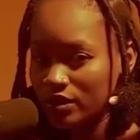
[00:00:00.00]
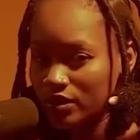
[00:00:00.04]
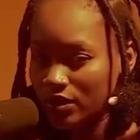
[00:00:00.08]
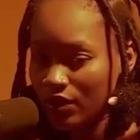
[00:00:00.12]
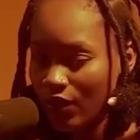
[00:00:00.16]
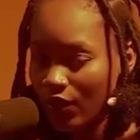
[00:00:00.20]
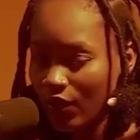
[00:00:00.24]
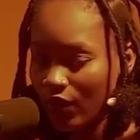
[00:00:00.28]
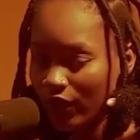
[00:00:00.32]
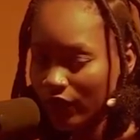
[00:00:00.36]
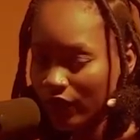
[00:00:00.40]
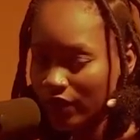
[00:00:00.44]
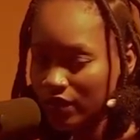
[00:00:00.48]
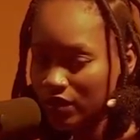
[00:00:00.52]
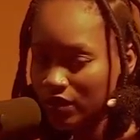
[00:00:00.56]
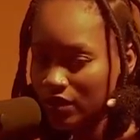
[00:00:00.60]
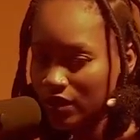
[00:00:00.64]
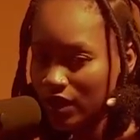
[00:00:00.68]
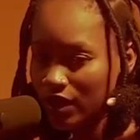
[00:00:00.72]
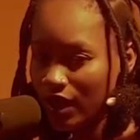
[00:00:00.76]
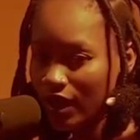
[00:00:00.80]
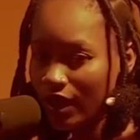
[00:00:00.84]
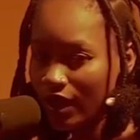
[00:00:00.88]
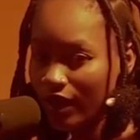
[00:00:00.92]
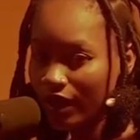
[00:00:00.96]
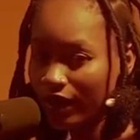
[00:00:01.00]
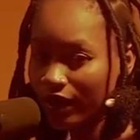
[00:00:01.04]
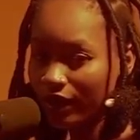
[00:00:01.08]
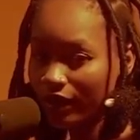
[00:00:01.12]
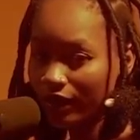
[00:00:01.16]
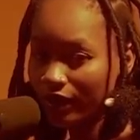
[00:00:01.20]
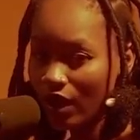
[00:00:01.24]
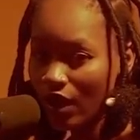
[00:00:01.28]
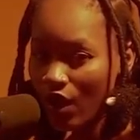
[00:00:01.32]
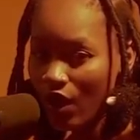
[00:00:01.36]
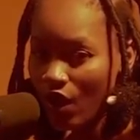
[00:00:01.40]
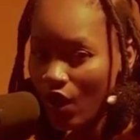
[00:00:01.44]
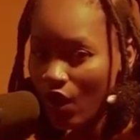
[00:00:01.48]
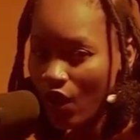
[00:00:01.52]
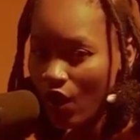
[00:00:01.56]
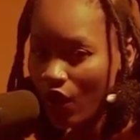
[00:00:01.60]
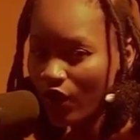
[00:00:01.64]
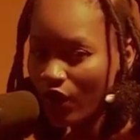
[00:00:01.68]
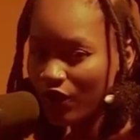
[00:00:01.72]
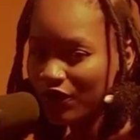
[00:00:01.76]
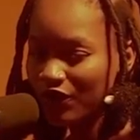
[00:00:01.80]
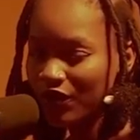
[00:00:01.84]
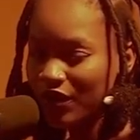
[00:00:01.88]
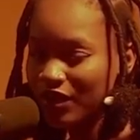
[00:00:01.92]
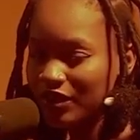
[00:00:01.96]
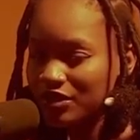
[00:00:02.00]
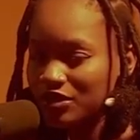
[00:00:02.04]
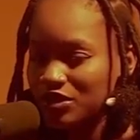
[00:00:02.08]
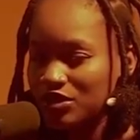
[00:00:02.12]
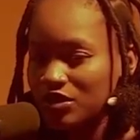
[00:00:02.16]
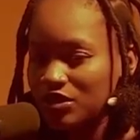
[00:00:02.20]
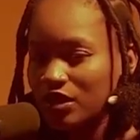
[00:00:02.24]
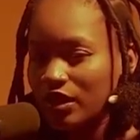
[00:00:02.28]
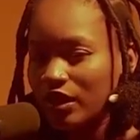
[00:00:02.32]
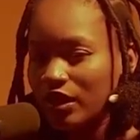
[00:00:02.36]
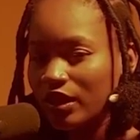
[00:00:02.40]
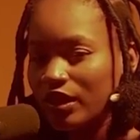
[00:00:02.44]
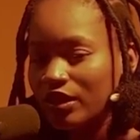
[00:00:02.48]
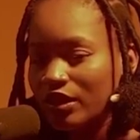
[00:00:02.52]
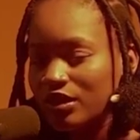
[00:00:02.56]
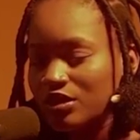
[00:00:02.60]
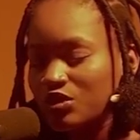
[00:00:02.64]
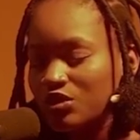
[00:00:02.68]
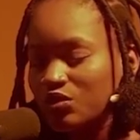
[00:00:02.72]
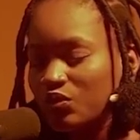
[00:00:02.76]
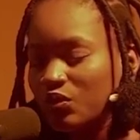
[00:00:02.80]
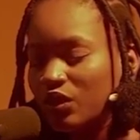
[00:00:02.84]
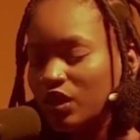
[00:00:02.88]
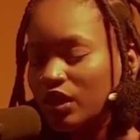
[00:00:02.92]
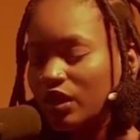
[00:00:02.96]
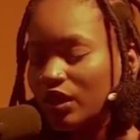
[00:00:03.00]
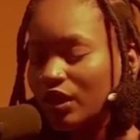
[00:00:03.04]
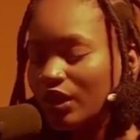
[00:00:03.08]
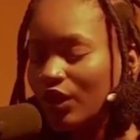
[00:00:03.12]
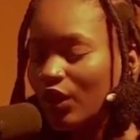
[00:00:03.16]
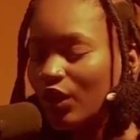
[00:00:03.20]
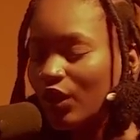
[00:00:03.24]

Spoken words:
and looks like they created a spot